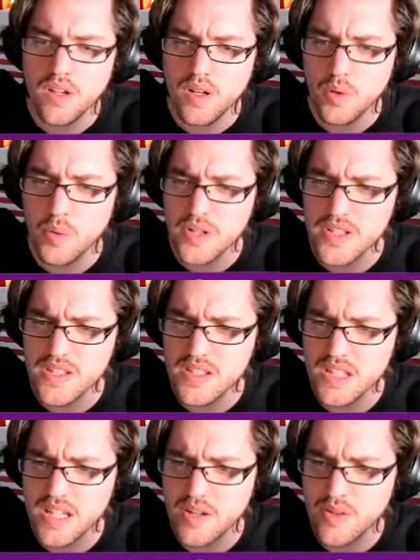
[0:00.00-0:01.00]
What is
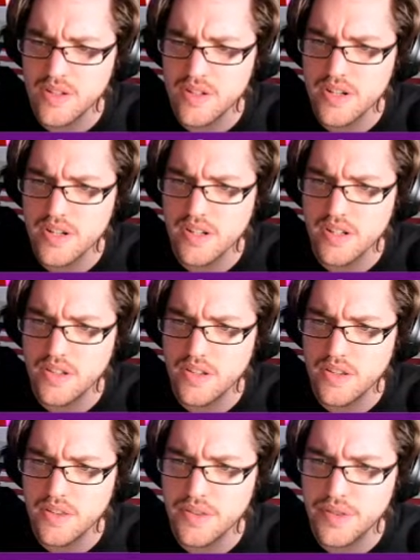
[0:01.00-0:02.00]
the other,
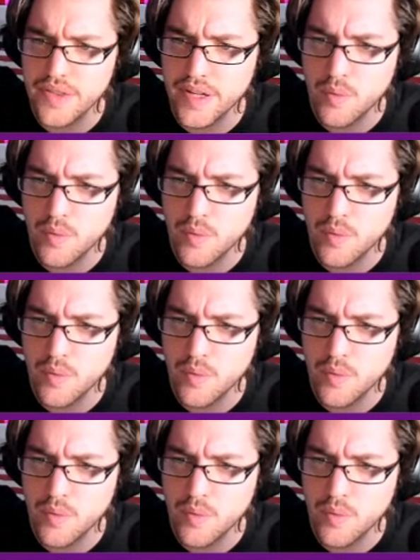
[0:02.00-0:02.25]
the